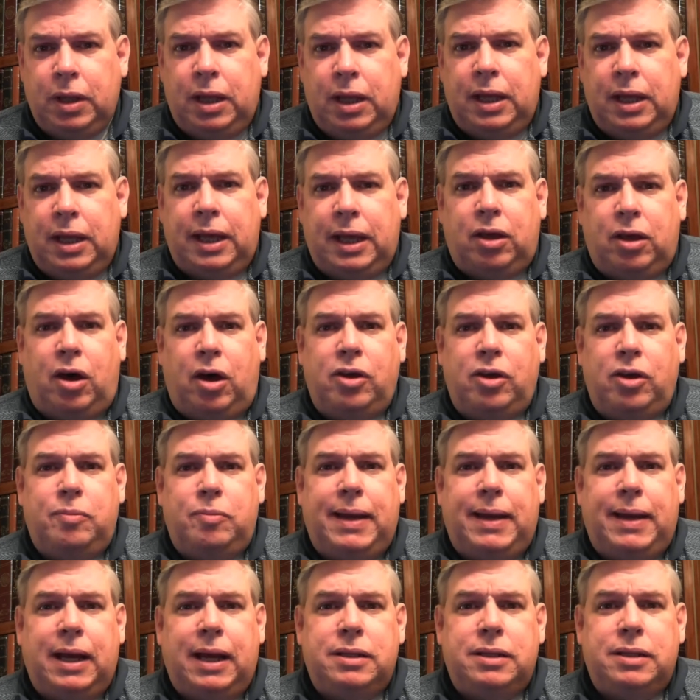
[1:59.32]
and call you
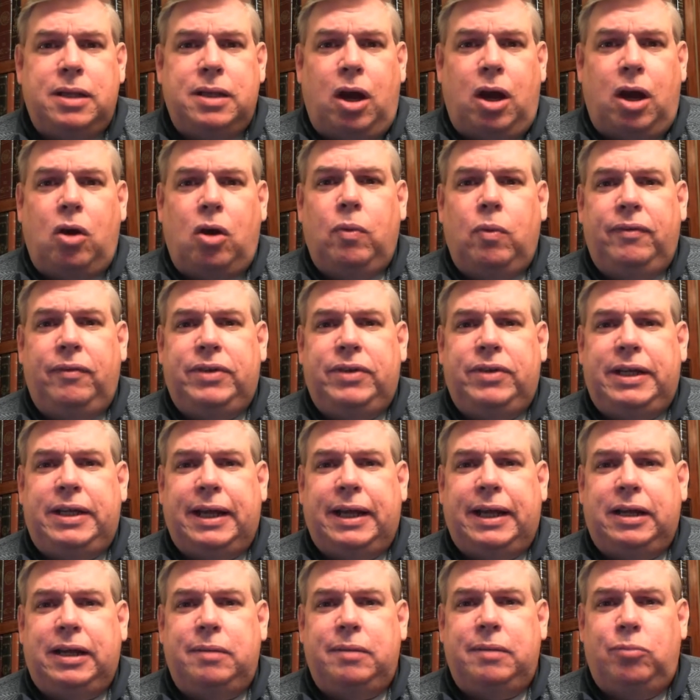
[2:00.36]
back and say, oh, we've
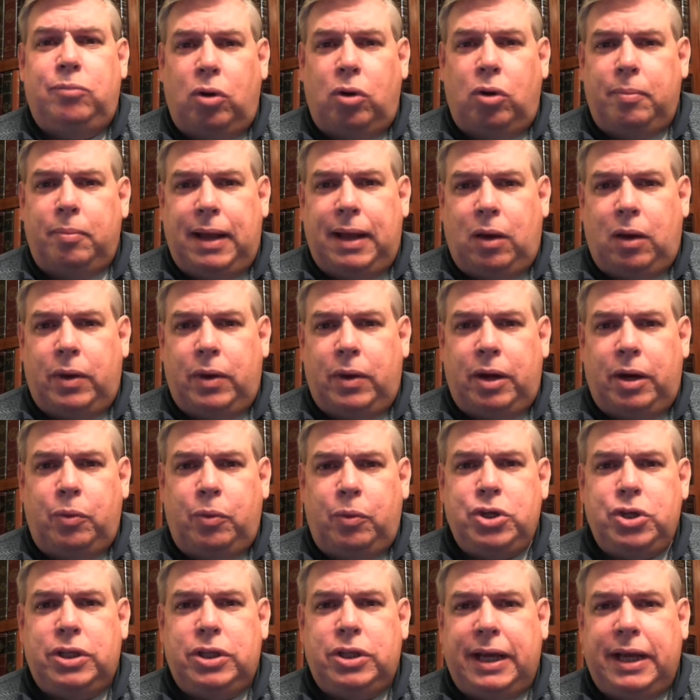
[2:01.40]
detected more malware.
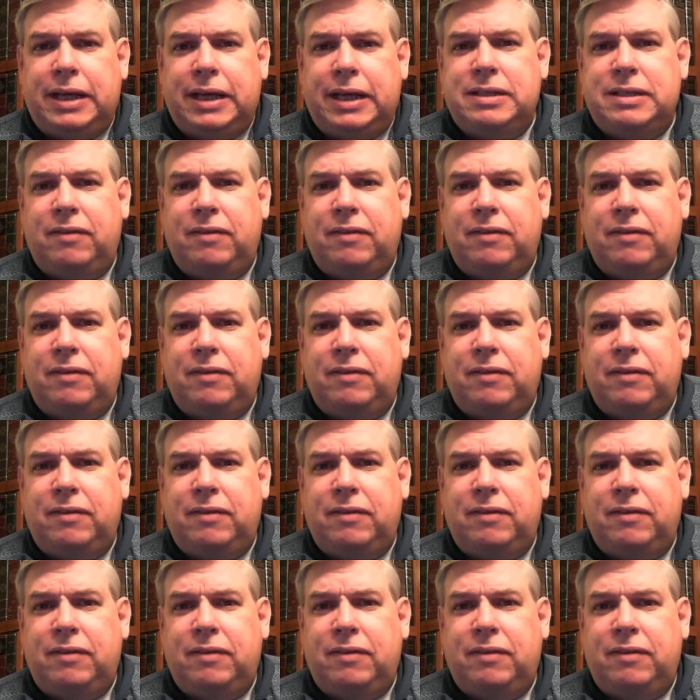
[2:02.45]
Would you like us to